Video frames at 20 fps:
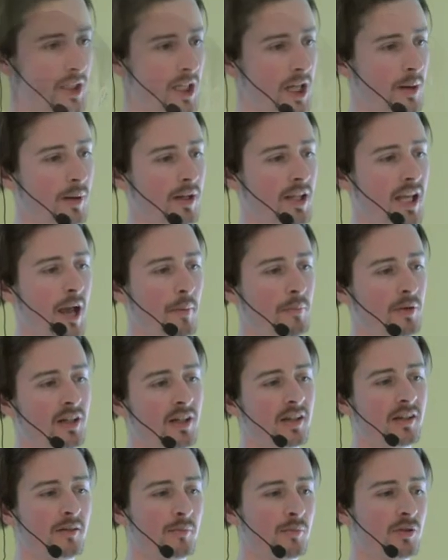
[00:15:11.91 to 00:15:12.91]
Yeah, but
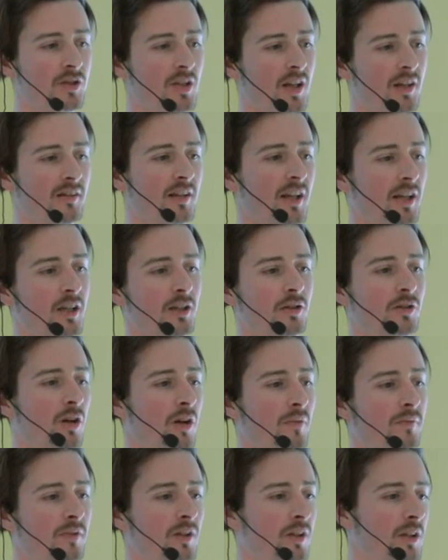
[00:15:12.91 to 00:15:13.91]
capitalism is just like a
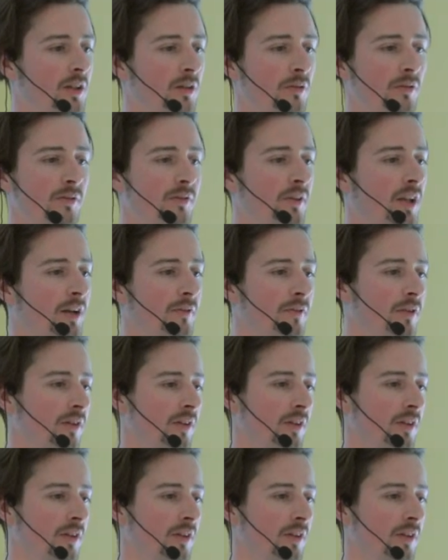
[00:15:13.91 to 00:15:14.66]
term we use like for